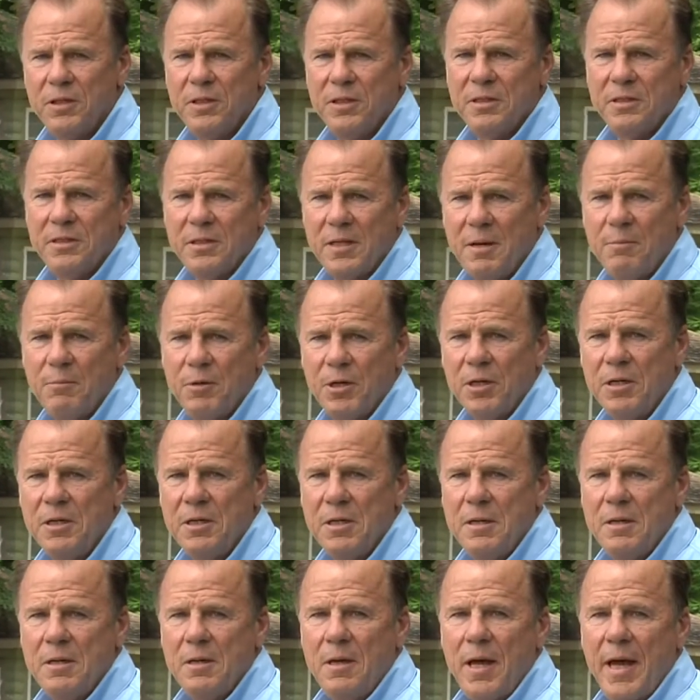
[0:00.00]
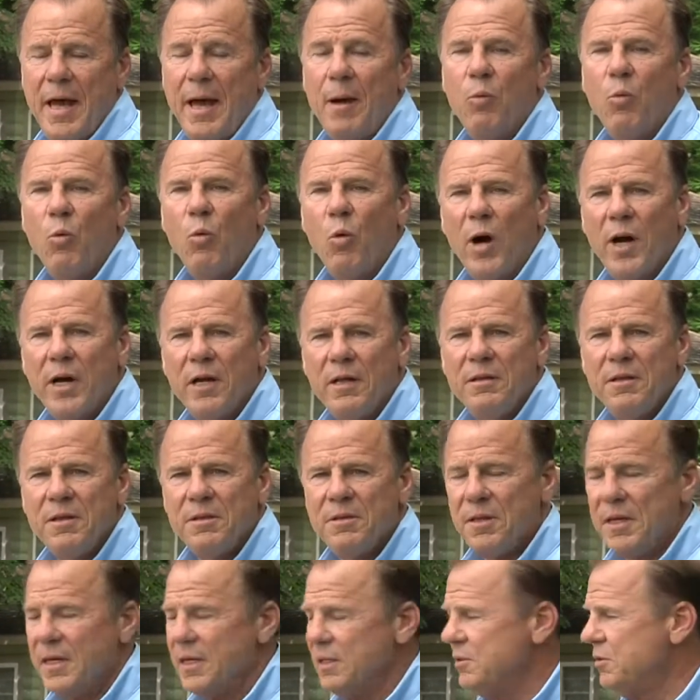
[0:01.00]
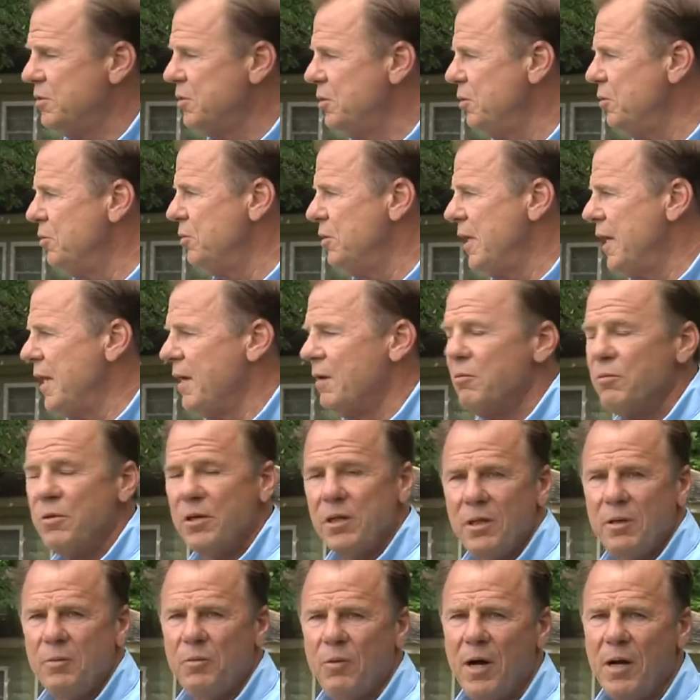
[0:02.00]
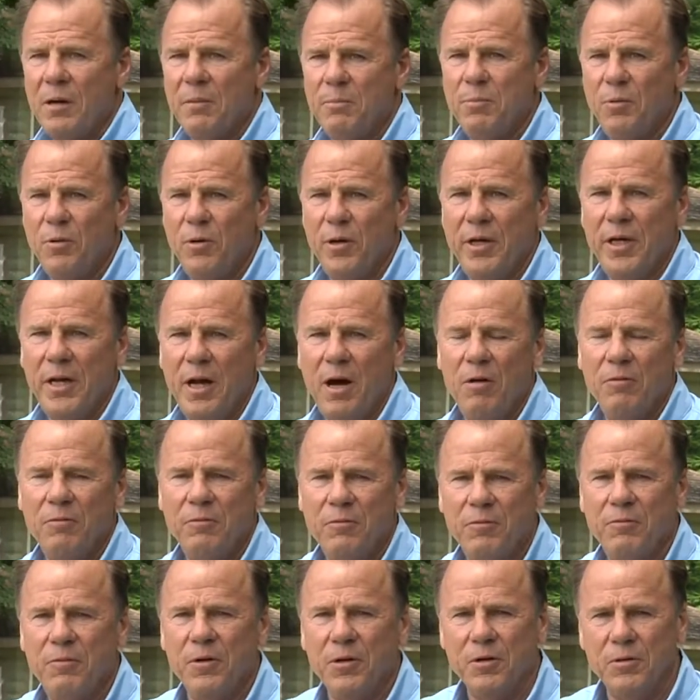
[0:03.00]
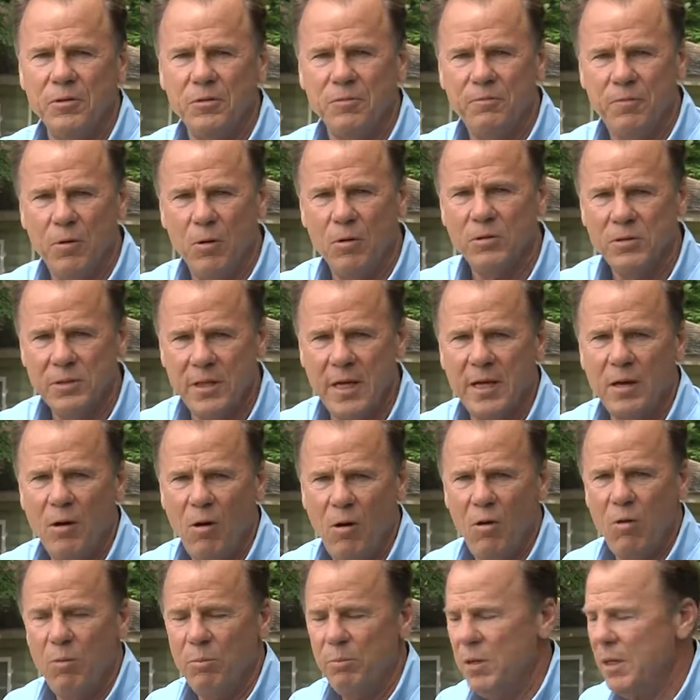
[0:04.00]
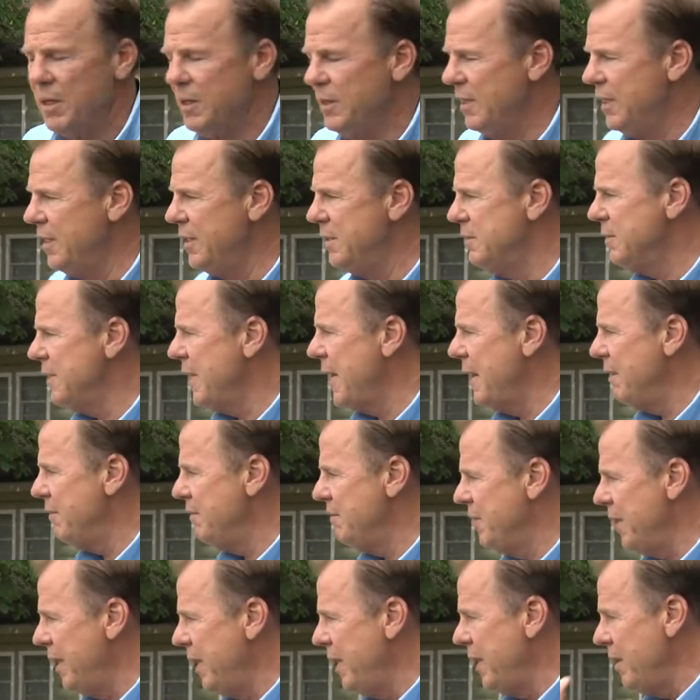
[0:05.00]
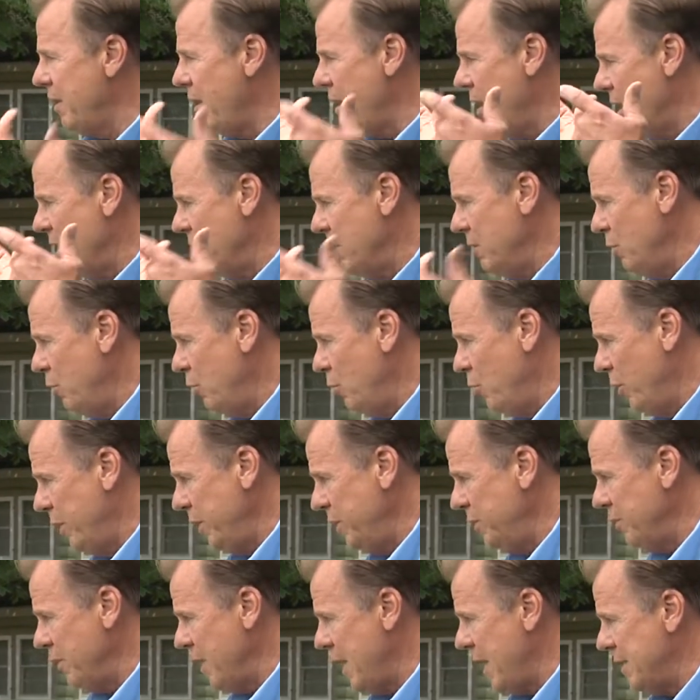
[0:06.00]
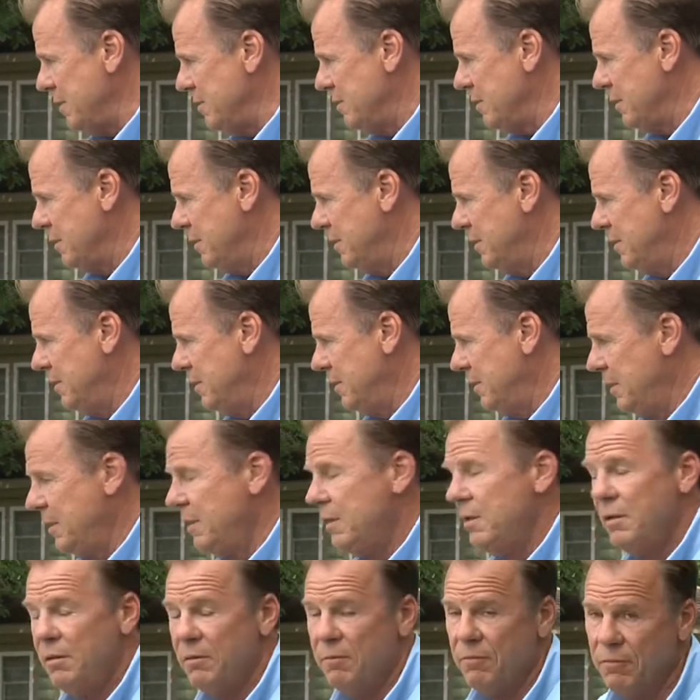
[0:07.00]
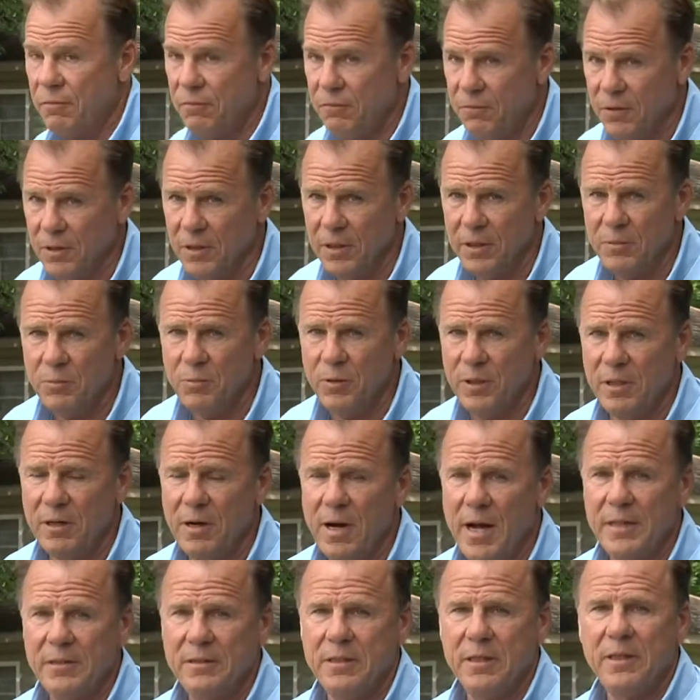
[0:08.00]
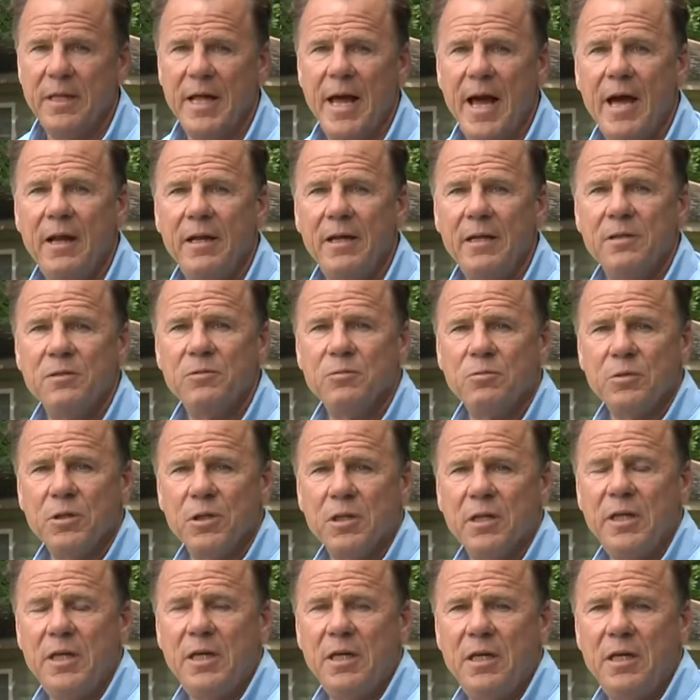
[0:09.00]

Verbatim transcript: in the summer. And one of the things too that I really want to point out for you folks at home is that they are winterized. Mm -hmm. yes. Fully winterized. And that is really